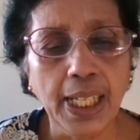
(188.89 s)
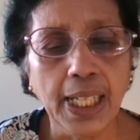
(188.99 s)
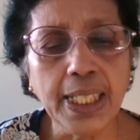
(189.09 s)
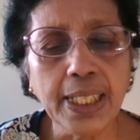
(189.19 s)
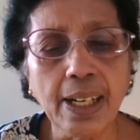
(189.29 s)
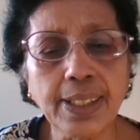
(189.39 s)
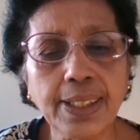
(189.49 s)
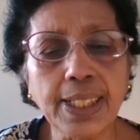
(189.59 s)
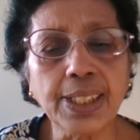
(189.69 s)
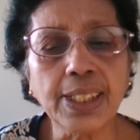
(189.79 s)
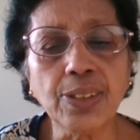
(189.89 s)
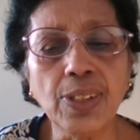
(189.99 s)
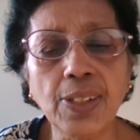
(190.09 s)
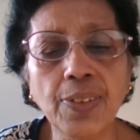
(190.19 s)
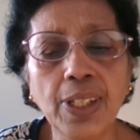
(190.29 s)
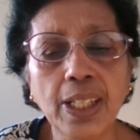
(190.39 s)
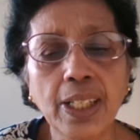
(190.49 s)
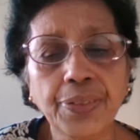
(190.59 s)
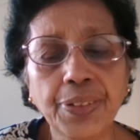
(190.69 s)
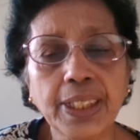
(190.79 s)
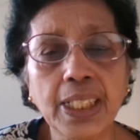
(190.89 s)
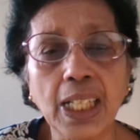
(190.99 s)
Any transactions will affect the